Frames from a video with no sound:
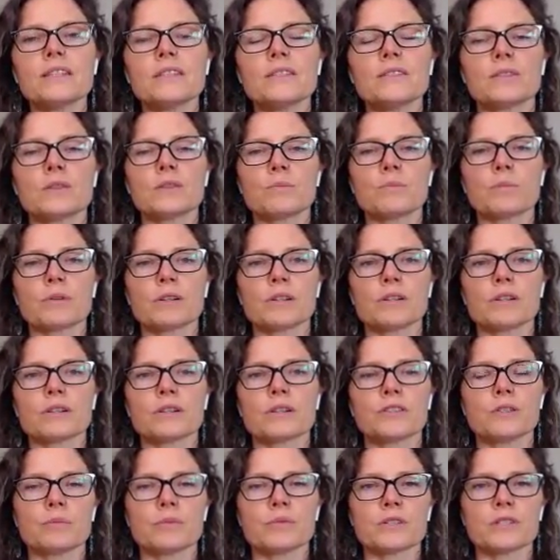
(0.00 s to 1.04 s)
a super
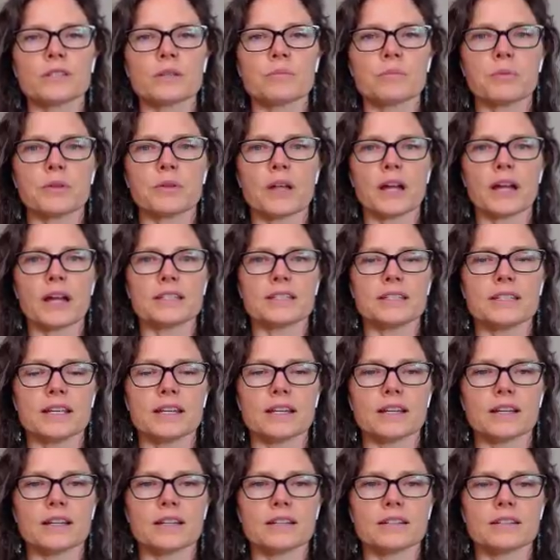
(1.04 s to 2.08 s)
simple
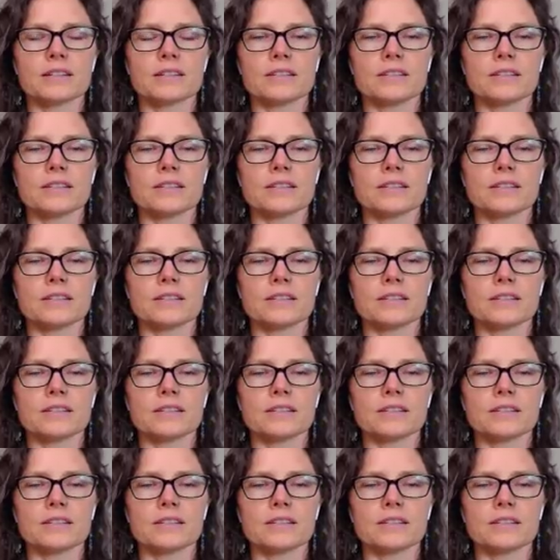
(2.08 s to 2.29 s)
idea